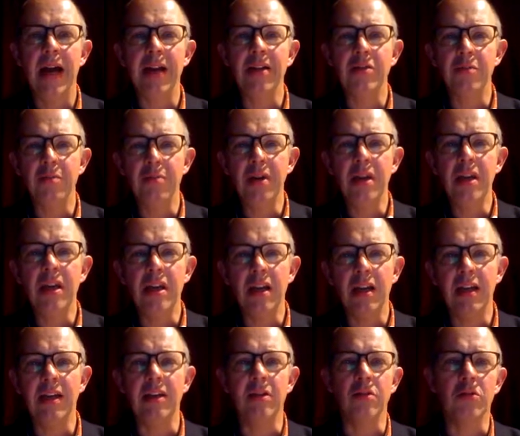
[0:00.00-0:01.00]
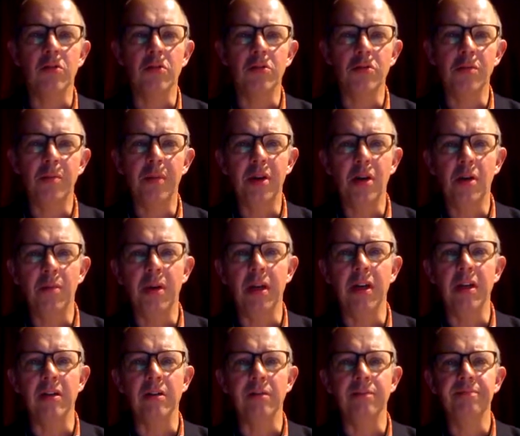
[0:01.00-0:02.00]
to be a leader or to become a
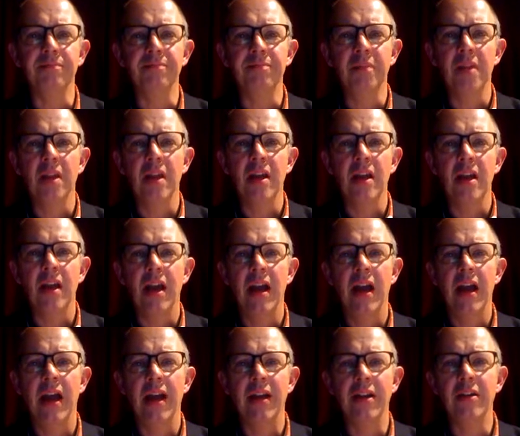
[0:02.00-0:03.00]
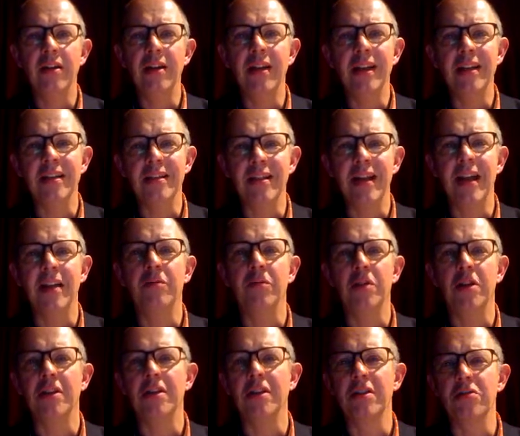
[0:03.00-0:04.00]
leader, you need a set
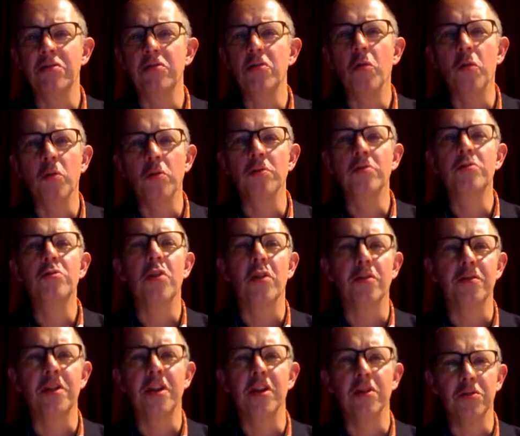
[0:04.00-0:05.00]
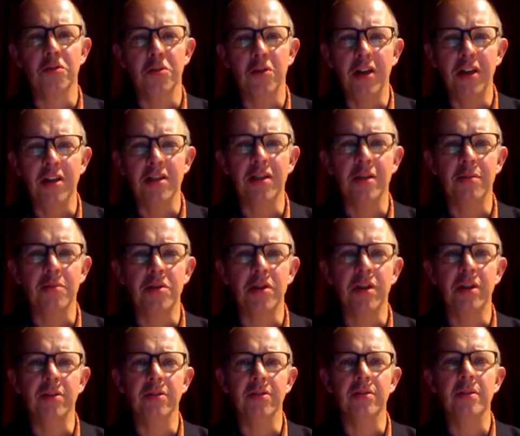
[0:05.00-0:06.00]
which is called soft skills or leadership
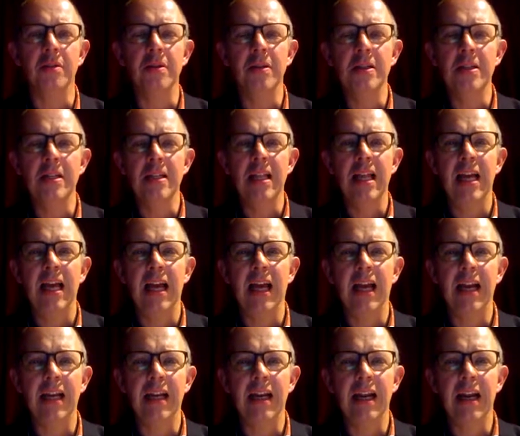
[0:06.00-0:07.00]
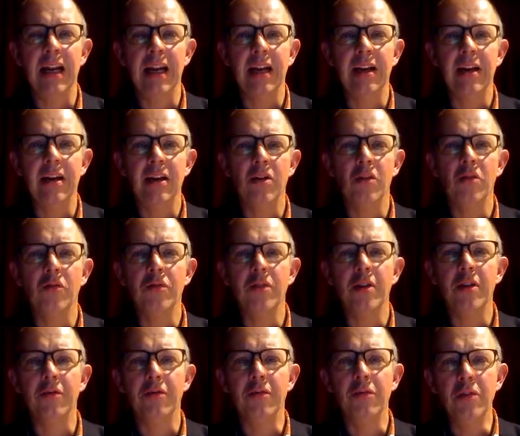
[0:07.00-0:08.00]
skills. And over
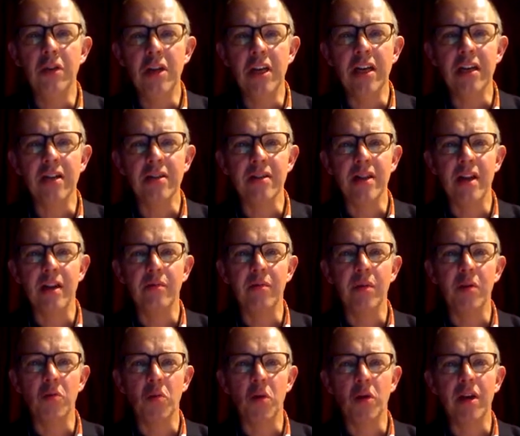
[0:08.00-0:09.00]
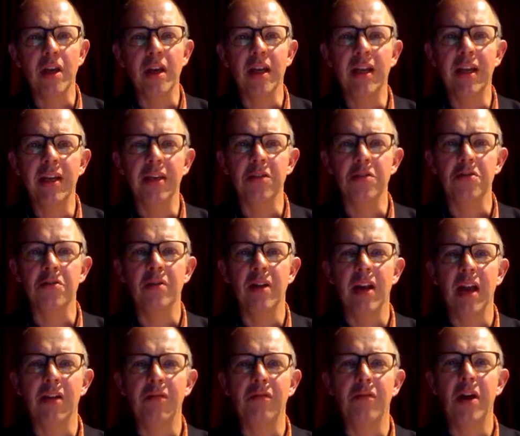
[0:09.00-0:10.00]
the years that I've been working in
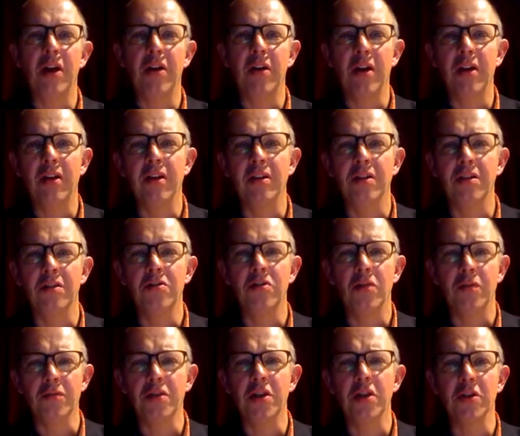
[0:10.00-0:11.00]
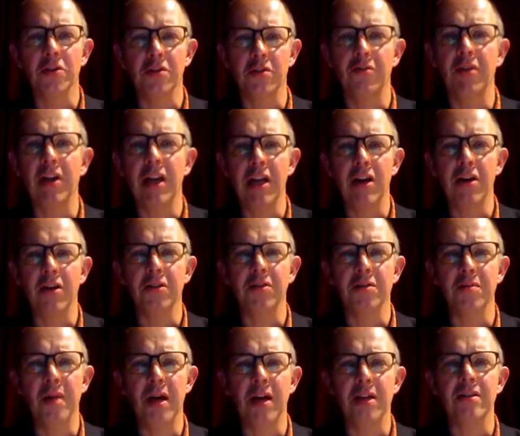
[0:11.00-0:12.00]
industry, I found out that the soft skills are really hard
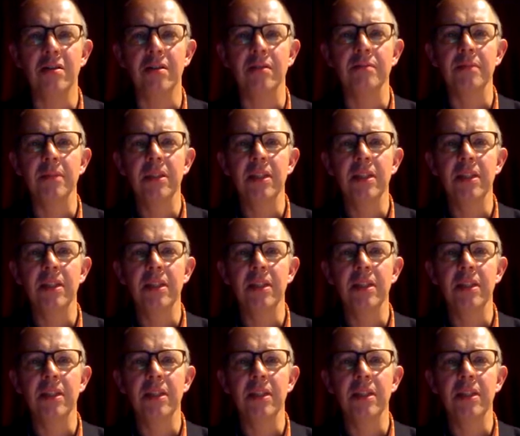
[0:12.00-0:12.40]
to master.